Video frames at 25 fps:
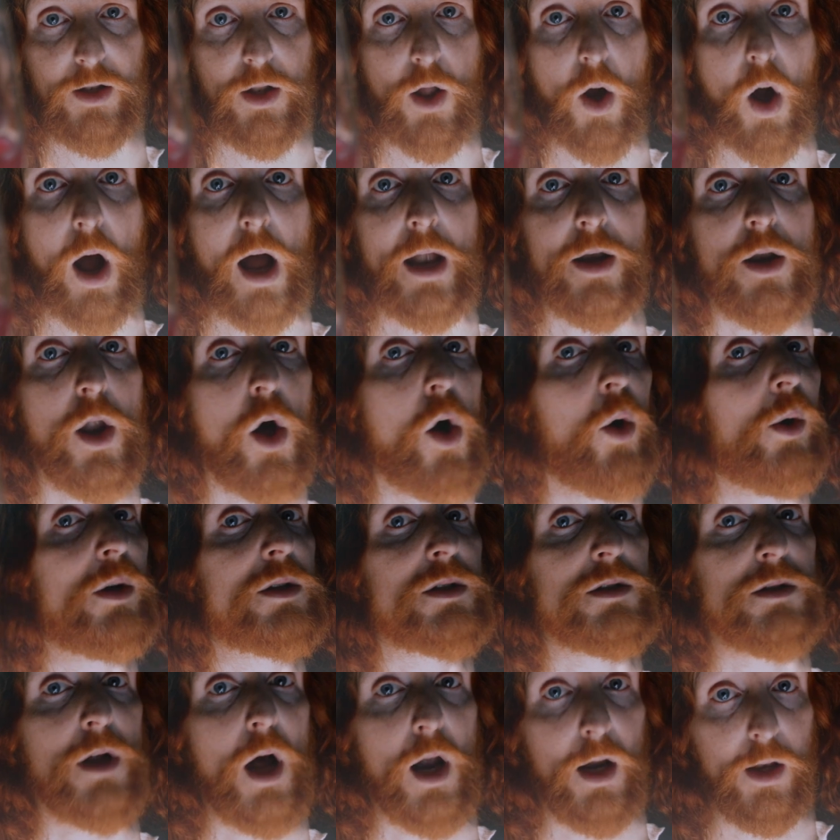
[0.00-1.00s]
No, I know
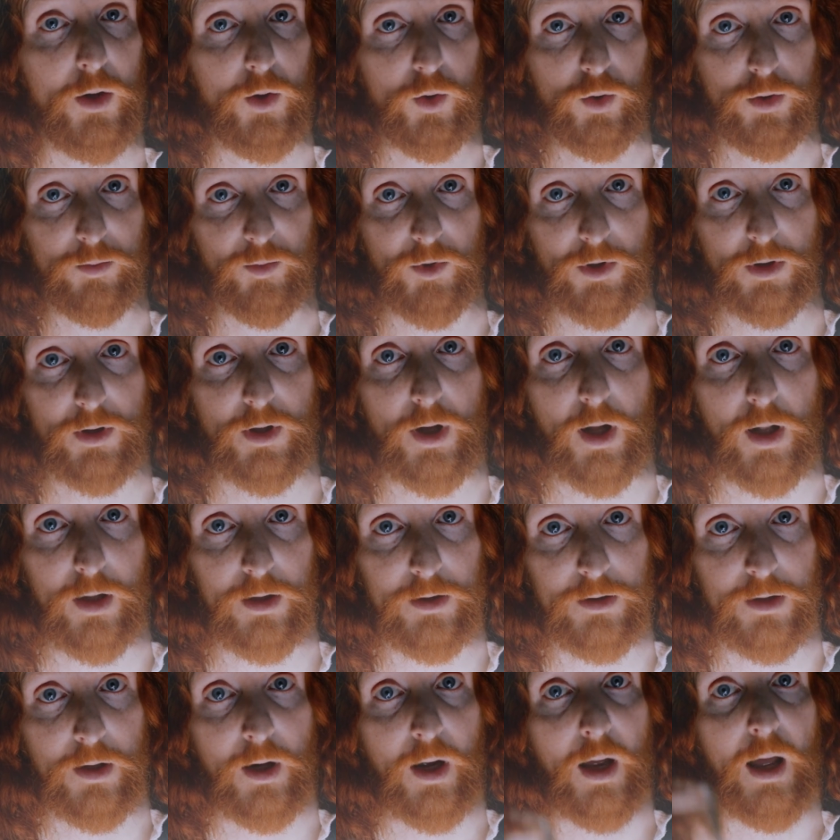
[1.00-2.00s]
it's not a normal
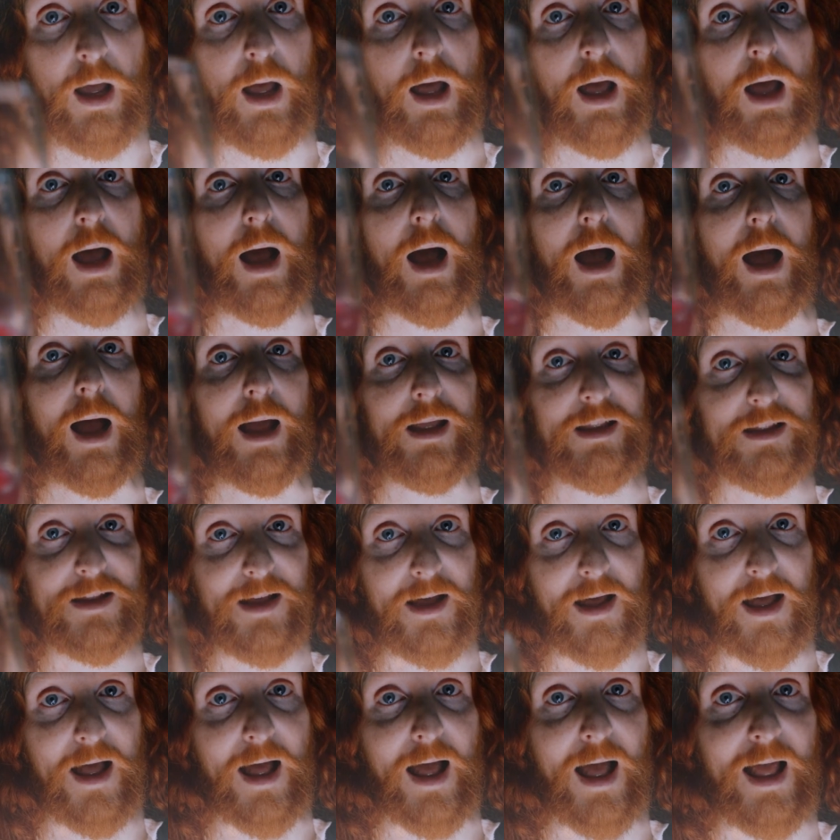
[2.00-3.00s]
color. I
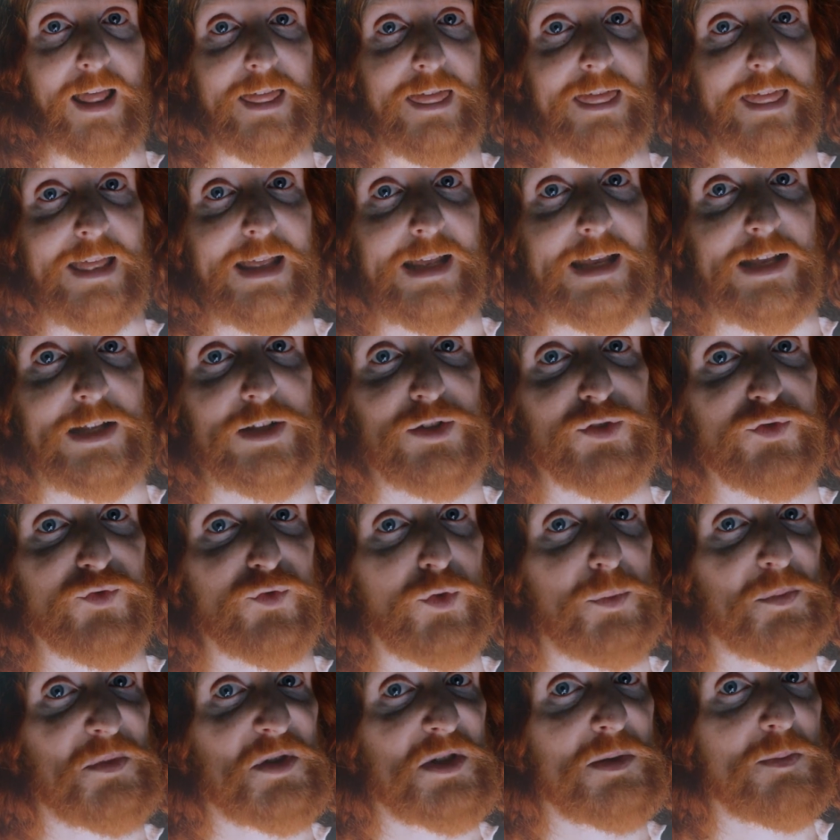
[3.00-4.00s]
I think it's
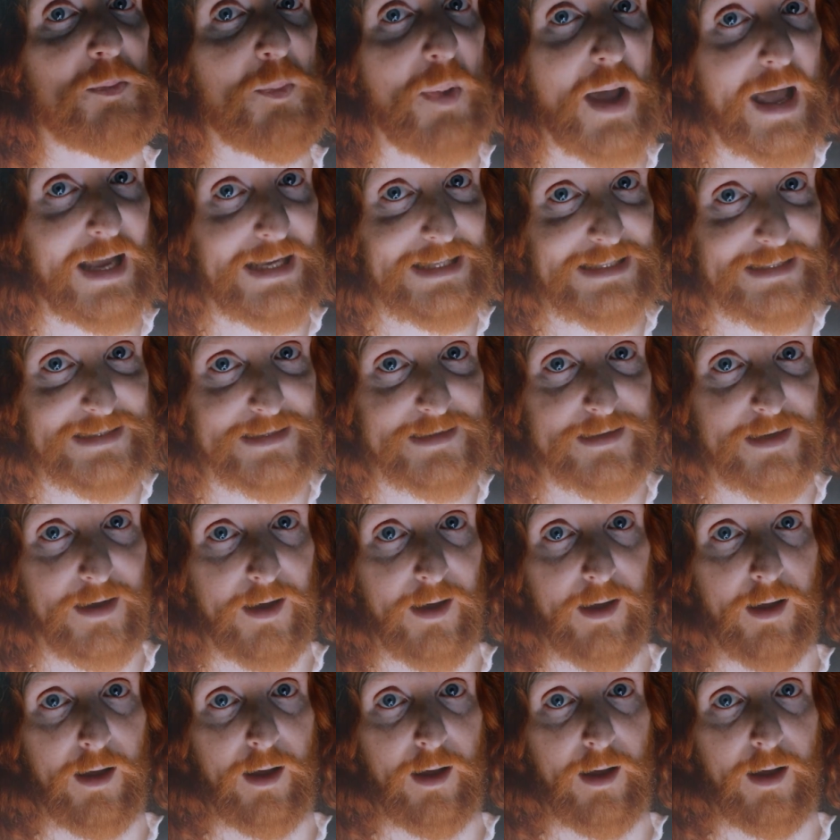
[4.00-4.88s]
from space.